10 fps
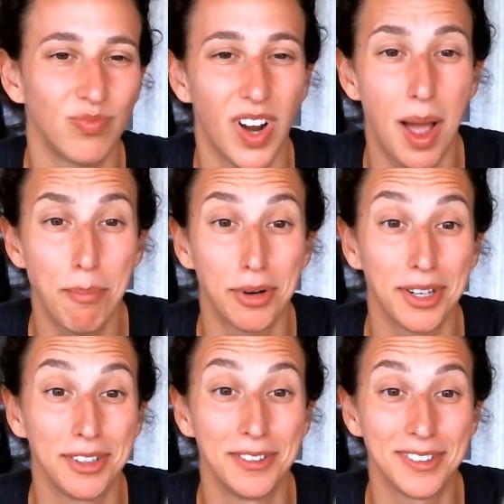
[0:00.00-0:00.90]
I'm
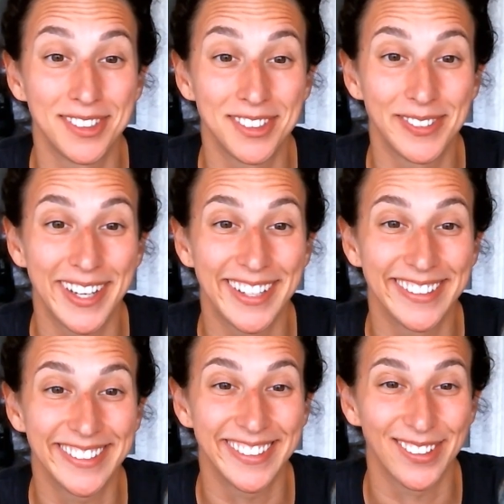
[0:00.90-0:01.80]
brand new at this, you
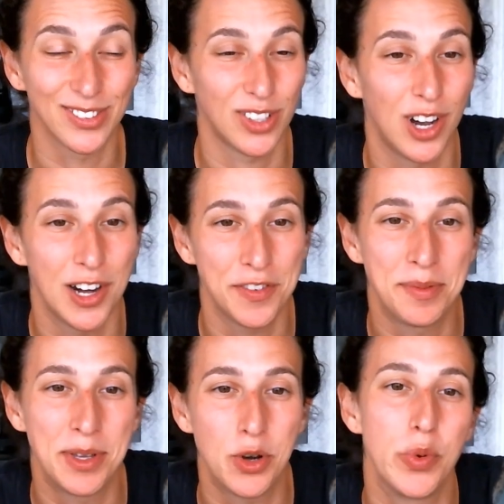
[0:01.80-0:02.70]
guys, so sorry if I'm
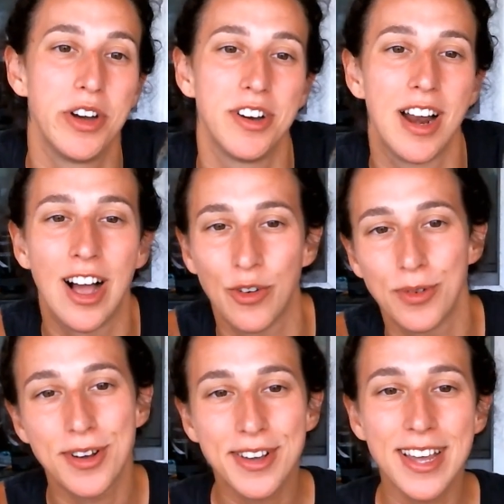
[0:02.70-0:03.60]
like weird and
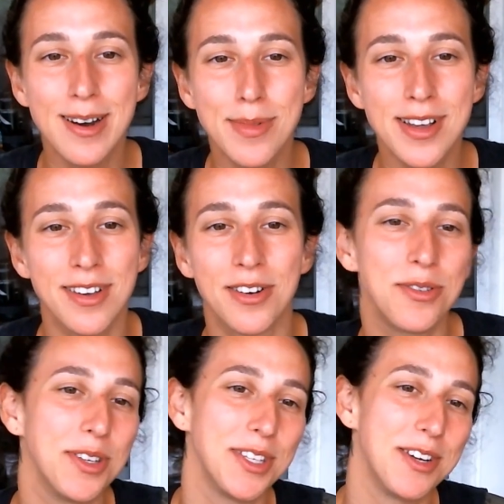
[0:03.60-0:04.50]
awkward on camera. I don't
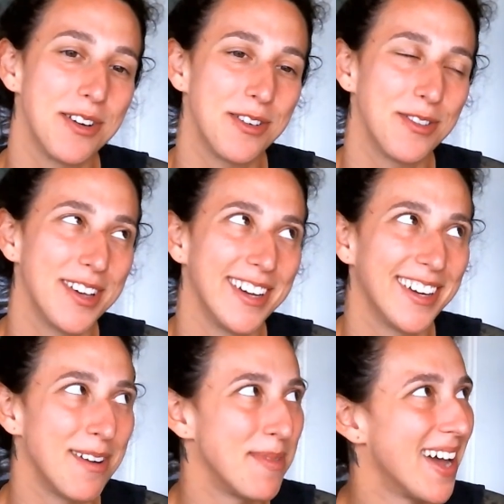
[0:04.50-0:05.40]
really know, like
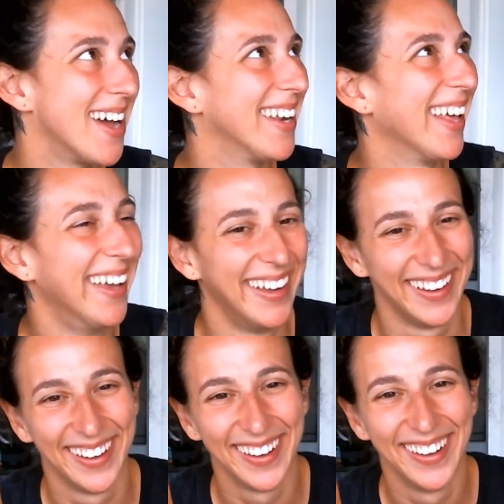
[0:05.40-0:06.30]
I'm not,
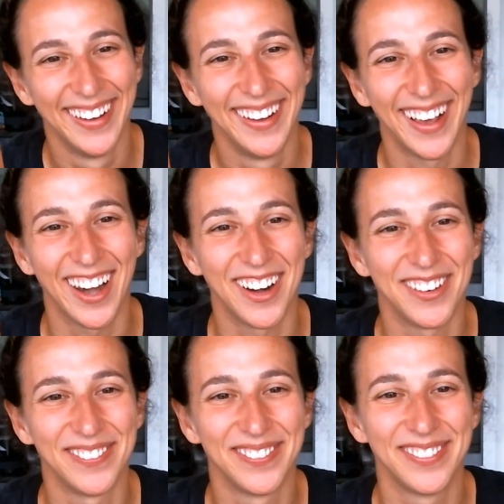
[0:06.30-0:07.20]
I don't know.
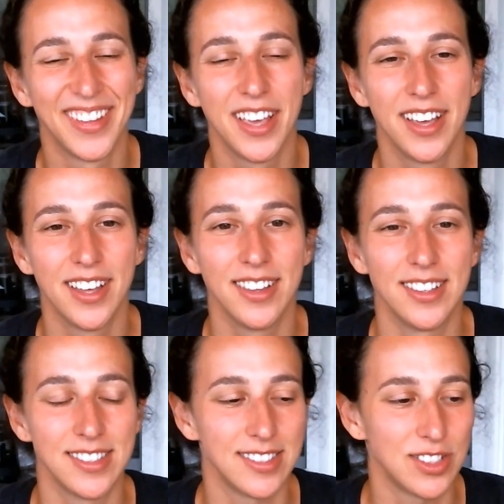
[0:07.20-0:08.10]

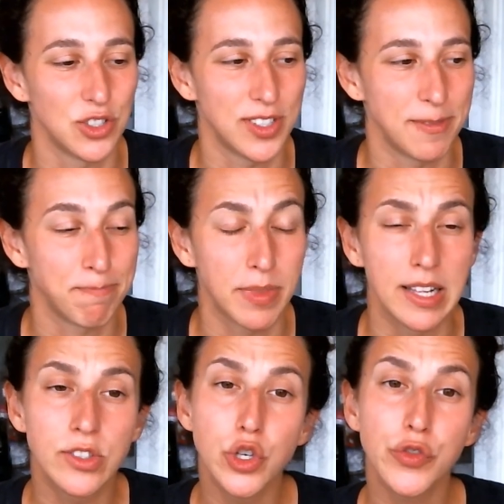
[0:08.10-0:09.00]
This is interesting.
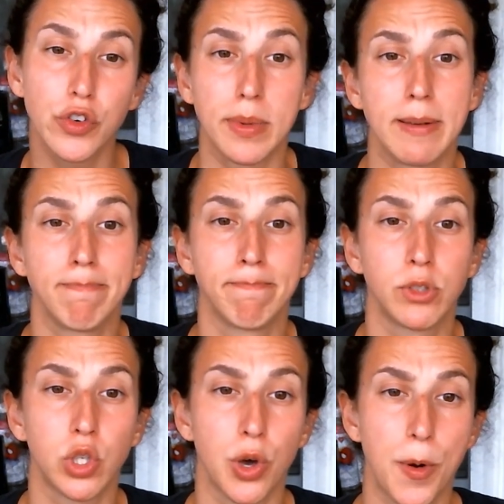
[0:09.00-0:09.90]
It's new for me,
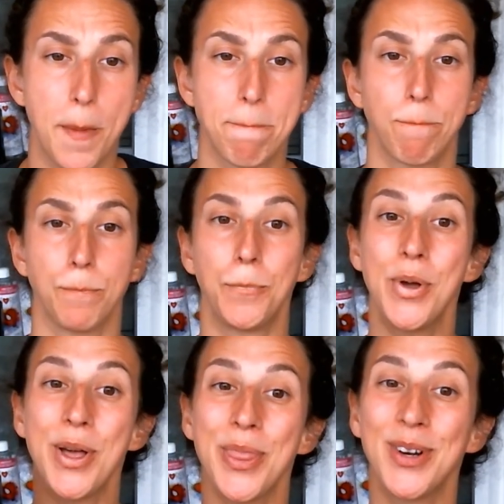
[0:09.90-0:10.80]
so we
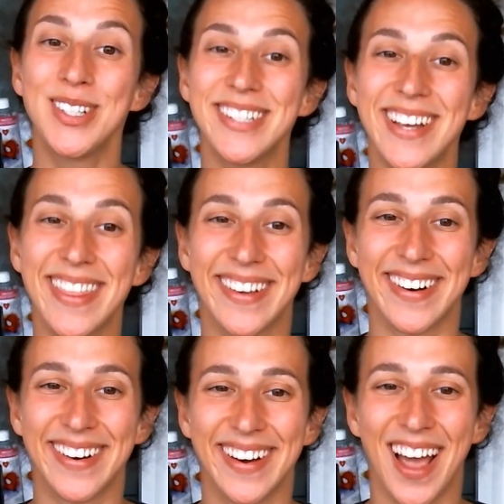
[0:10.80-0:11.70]
can learn
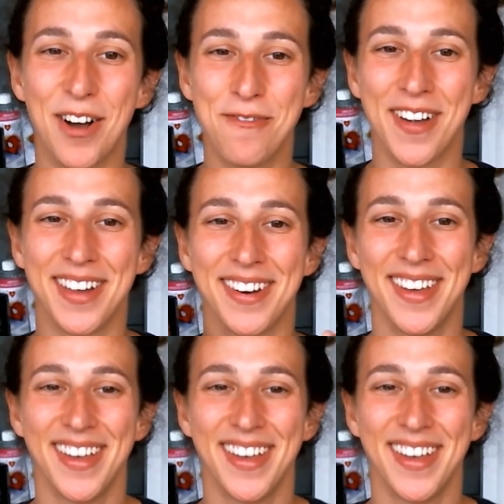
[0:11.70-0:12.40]
together. How fun.